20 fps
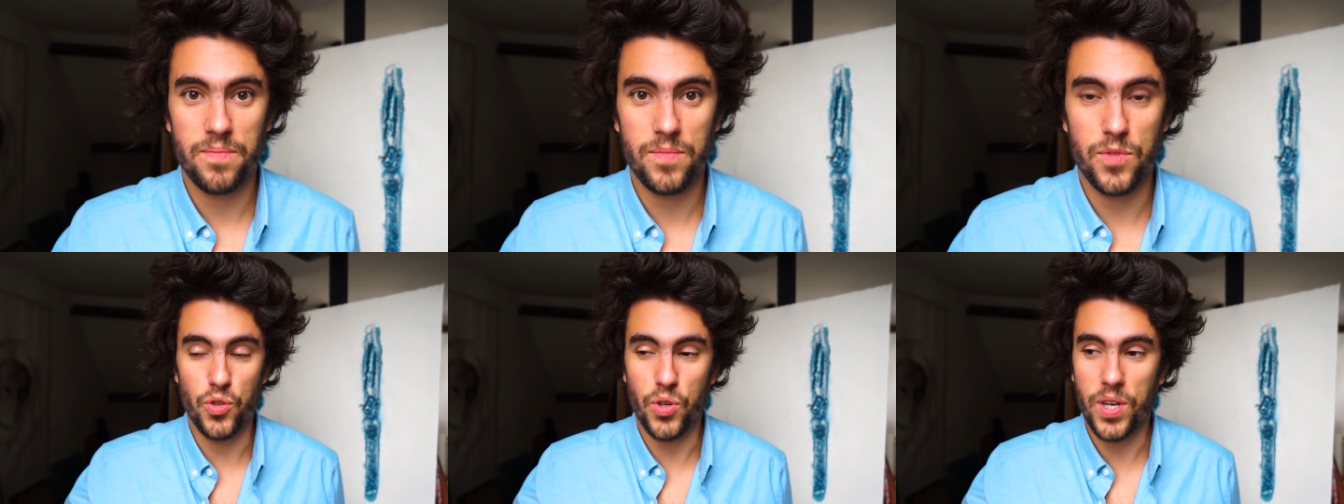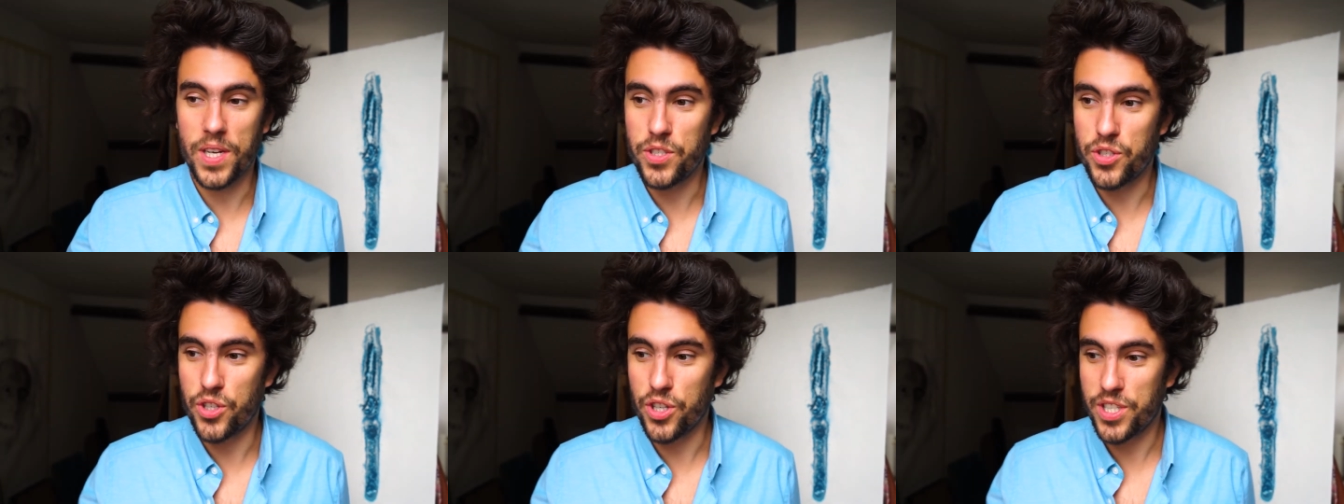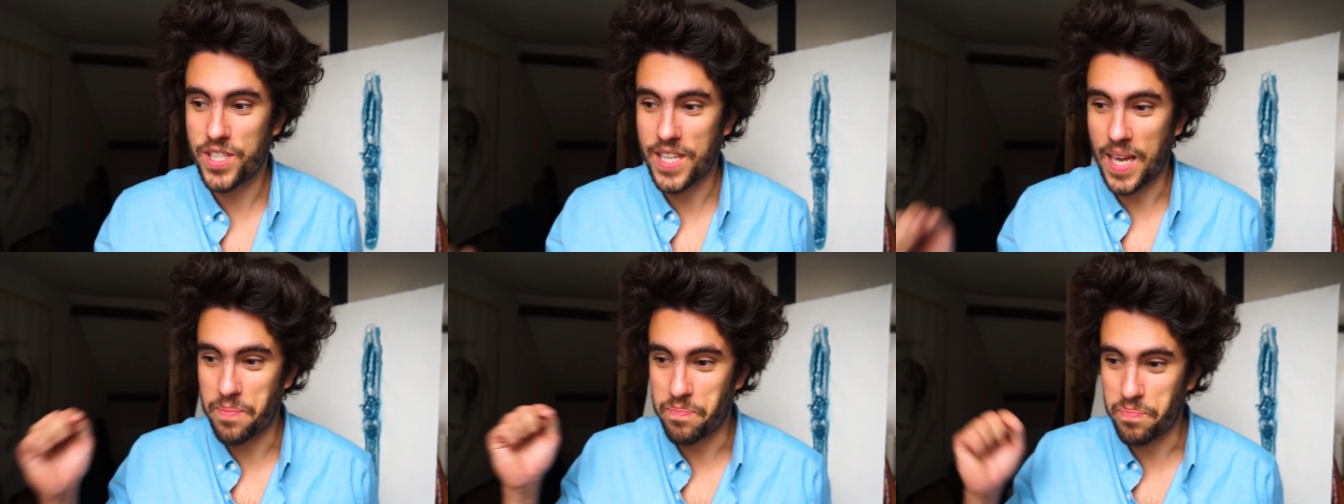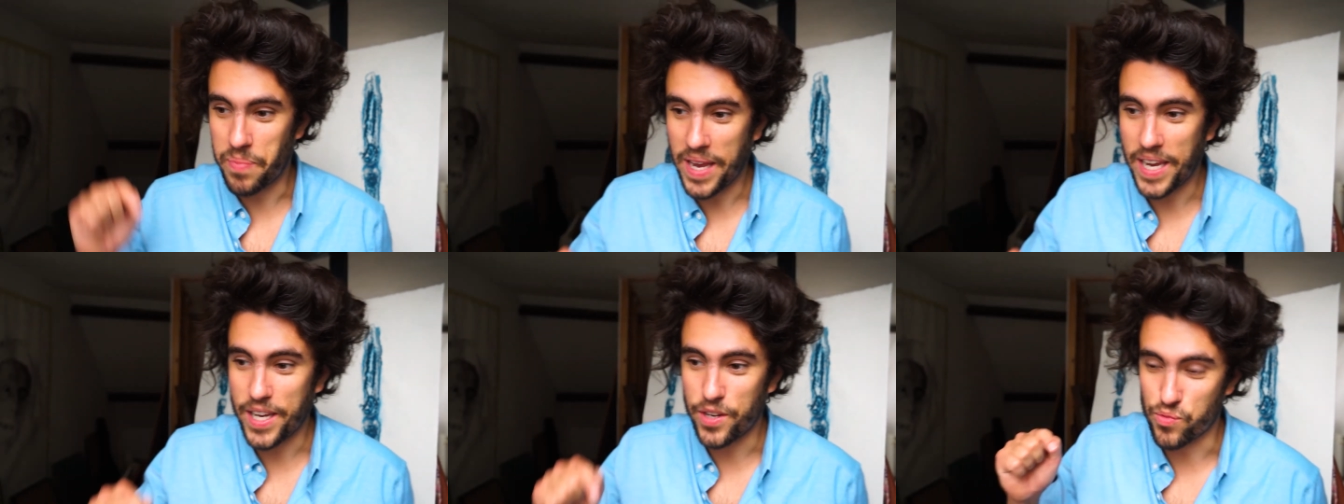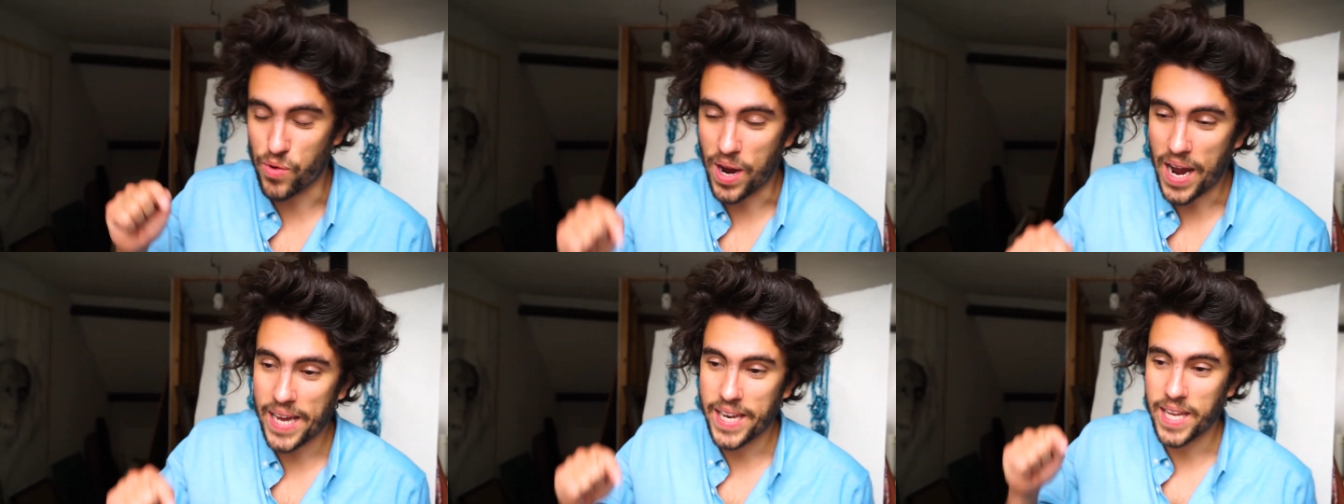You can just get paid
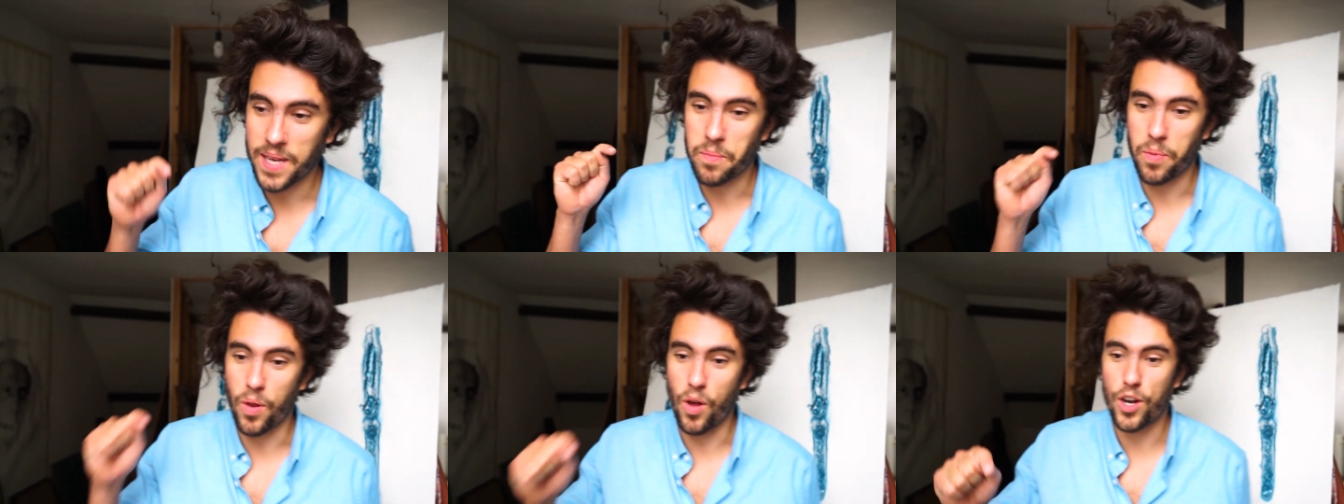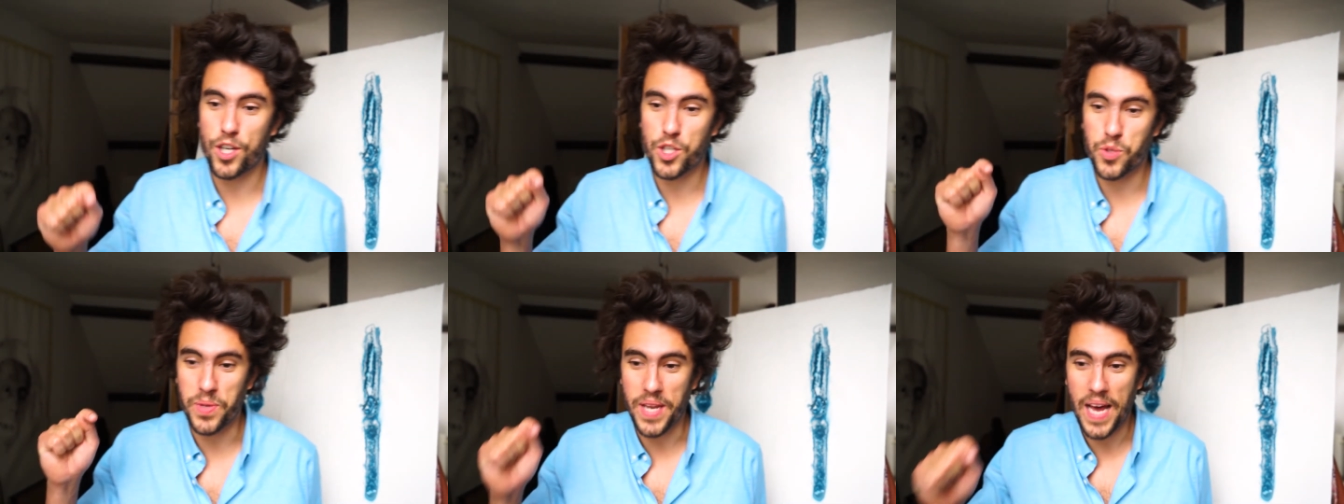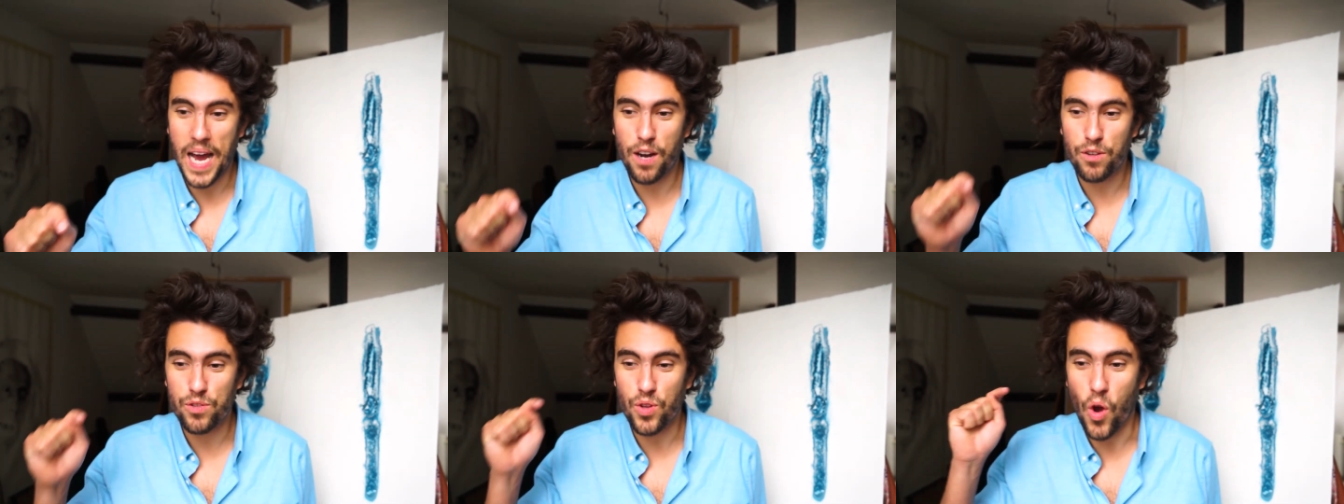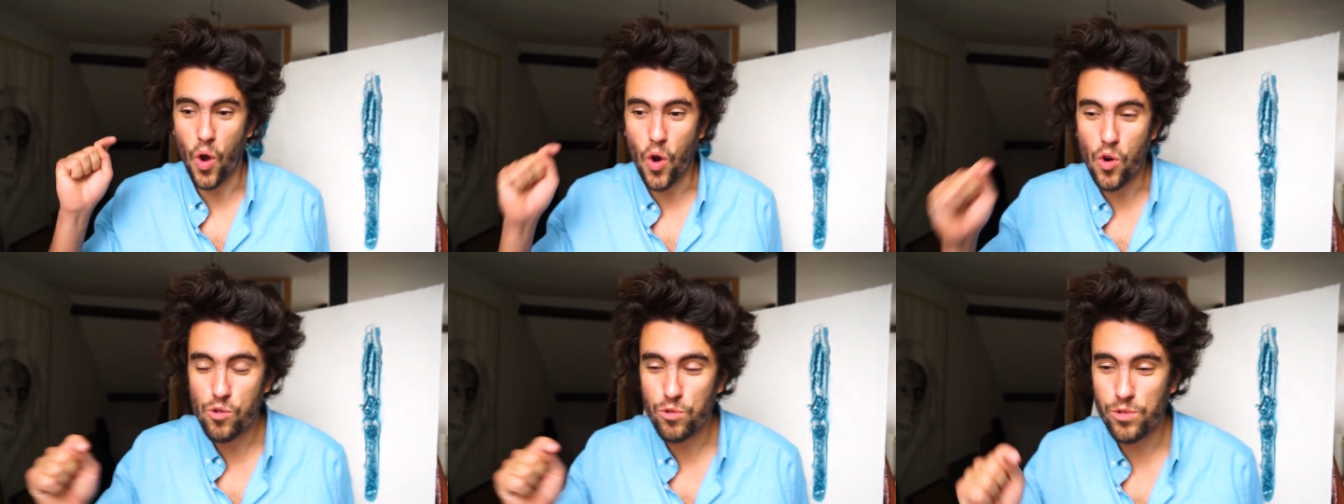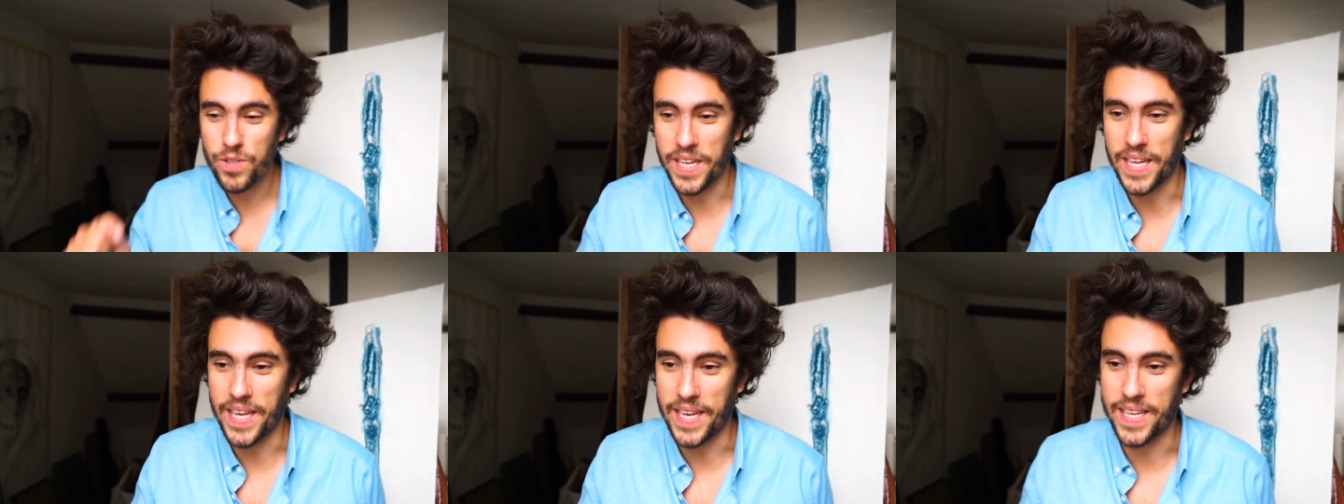writing blogs without
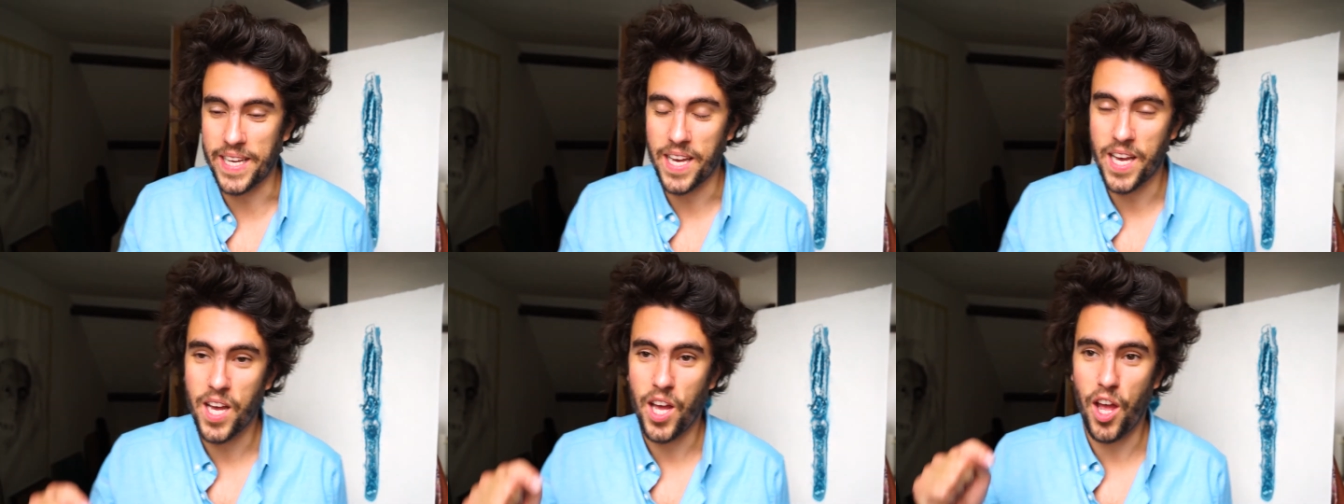owning